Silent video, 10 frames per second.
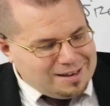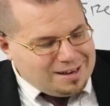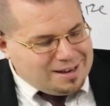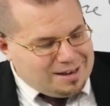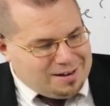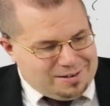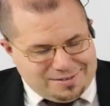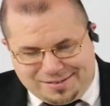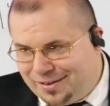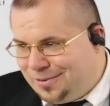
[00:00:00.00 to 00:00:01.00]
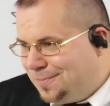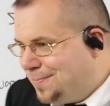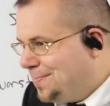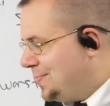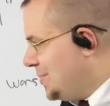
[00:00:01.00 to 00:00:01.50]
So
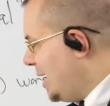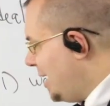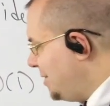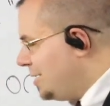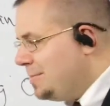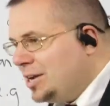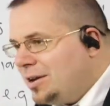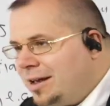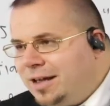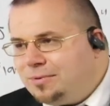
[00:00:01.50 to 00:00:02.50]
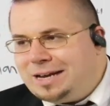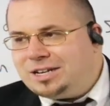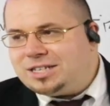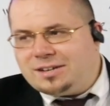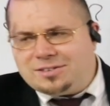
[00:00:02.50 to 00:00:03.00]
I thought it'd be a good idea we
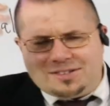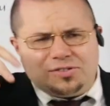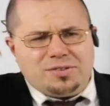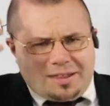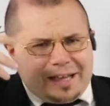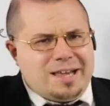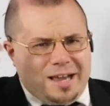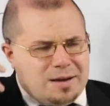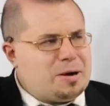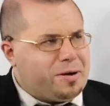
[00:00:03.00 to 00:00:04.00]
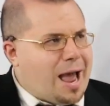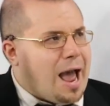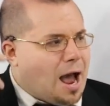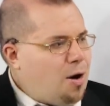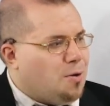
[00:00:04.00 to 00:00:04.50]
just start thinking about
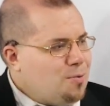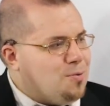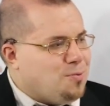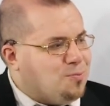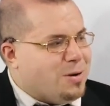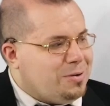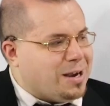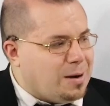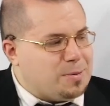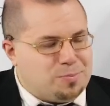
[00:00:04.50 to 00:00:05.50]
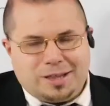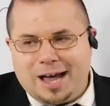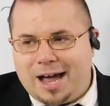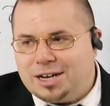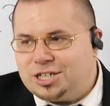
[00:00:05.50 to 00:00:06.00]
how we would come up with a
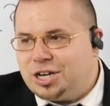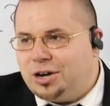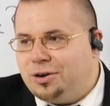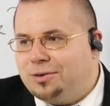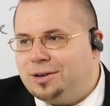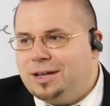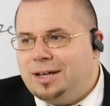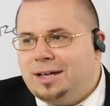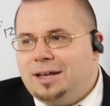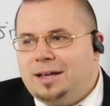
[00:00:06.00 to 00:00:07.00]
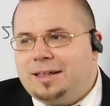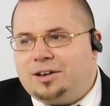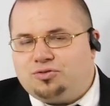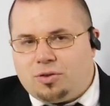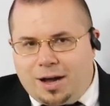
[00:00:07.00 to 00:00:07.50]
hash code that
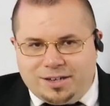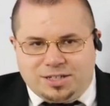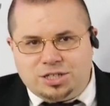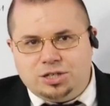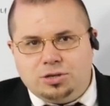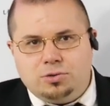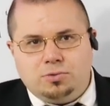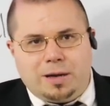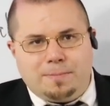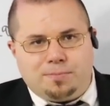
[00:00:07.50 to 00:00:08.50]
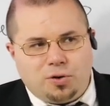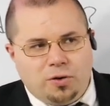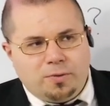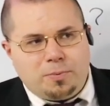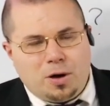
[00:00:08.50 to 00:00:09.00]
tries to
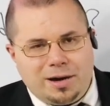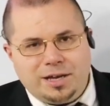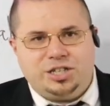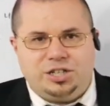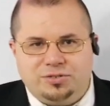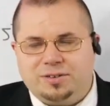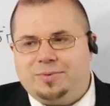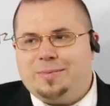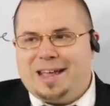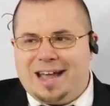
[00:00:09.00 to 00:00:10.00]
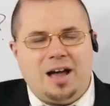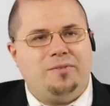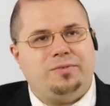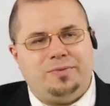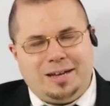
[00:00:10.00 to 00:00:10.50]
improve upon issues that we may
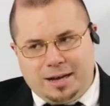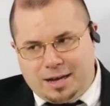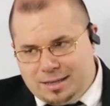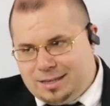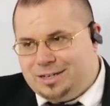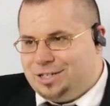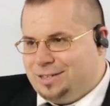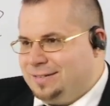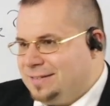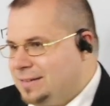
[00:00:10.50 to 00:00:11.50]
have if we get collisions.